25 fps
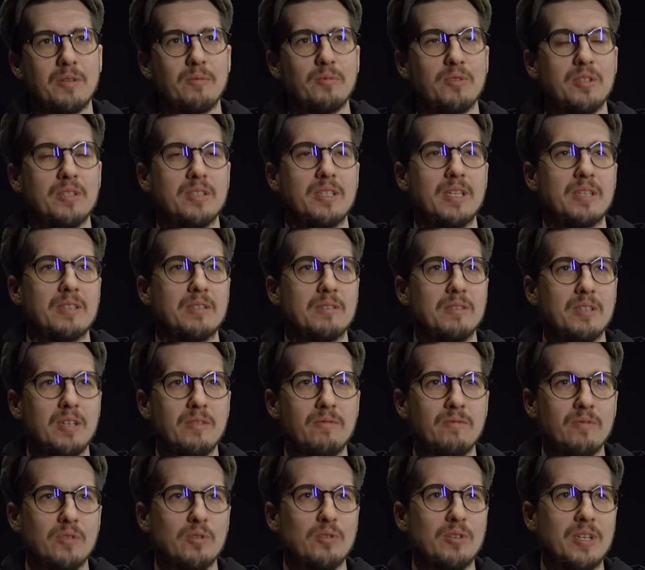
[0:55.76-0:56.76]
something that
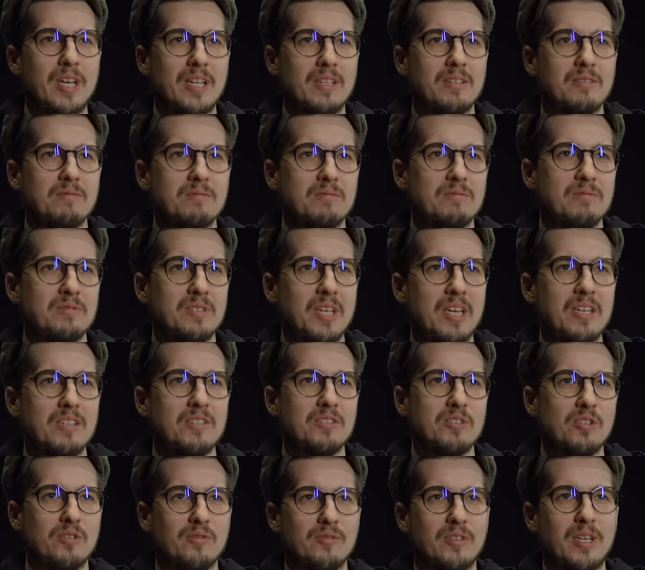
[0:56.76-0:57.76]
if you get
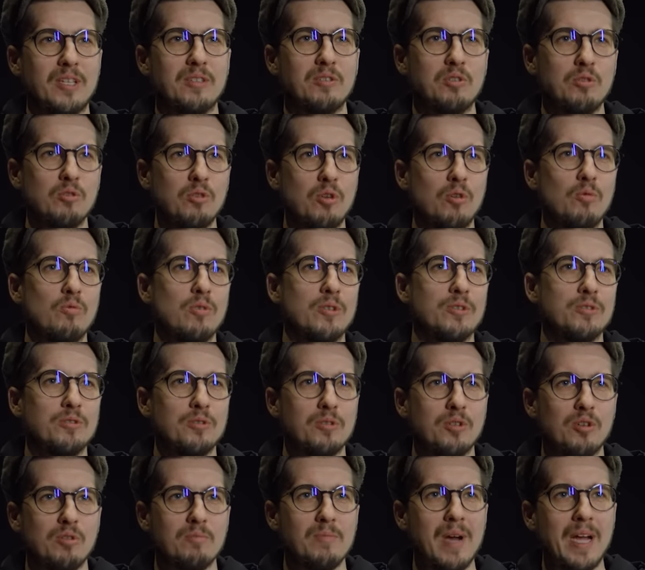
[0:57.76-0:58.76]
taste of that you don't want
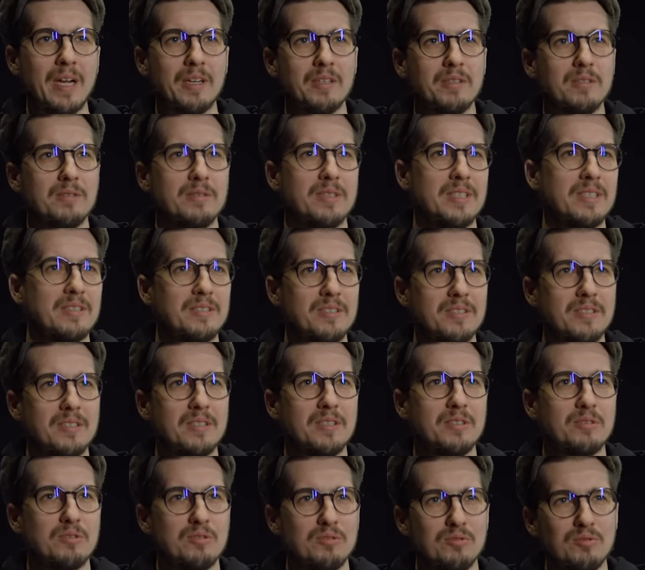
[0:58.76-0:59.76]
to go back. It's,
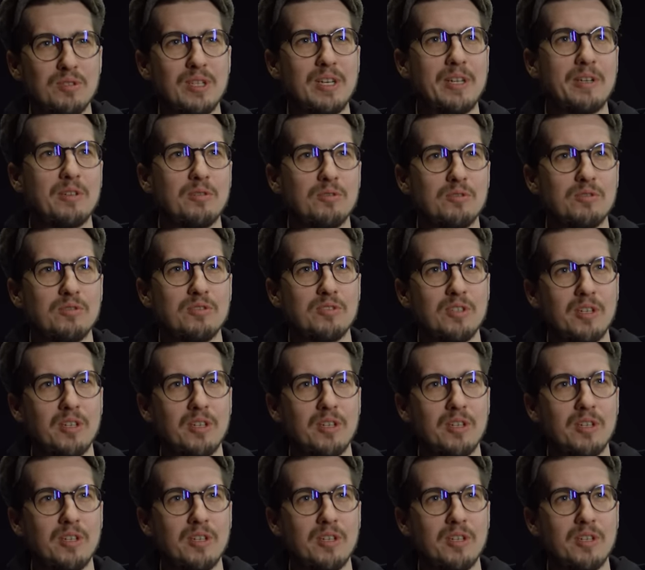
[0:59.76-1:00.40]
uh, it's really good